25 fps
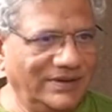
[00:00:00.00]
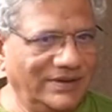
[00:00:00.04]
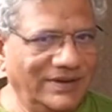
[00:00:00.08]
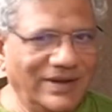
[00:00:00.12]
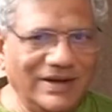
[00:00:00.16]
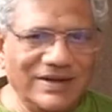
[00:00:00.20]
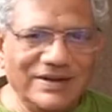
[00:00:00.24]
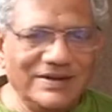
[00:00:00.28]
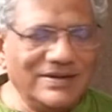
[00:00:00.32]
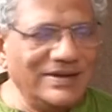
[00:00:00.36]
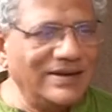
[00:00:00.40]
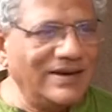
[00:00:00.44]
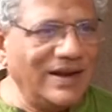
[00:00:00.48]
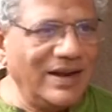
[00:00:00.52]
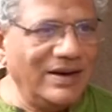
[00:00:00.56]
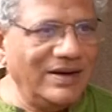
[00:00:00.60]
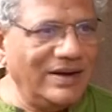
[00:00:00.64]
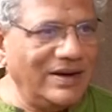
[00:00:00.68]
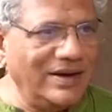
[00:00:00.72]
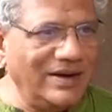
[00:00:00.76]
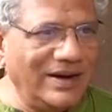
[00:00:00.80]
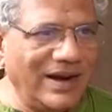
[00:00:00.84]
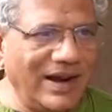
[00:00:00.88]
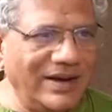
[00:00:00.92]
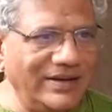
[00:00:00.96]
That is
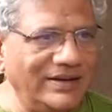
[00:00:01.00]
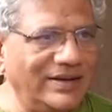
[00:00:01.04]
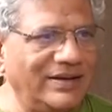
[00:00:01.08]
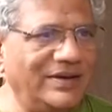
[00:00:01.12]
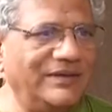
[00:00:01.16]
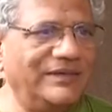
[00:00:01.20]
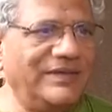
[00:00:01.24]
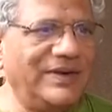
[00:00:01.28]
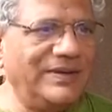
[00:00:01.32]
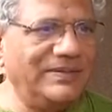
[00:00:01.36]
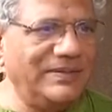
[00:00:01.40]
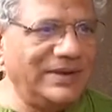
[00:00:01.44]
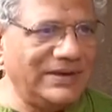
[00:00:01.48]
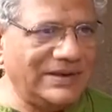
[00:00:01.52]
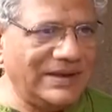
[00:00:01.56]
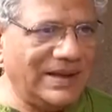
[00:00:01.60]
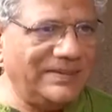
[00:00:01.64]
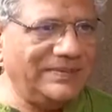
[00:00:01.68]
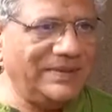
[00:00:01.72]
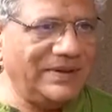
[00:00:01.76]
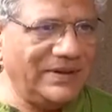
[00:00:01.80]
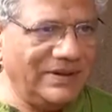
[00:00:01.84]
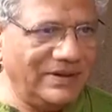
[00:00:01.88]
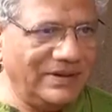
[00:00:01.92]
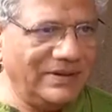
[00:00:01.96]
not, neither of them has
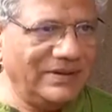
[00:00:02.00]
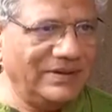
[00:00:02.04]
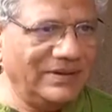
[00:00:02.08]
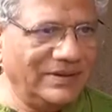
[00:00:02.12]
happened.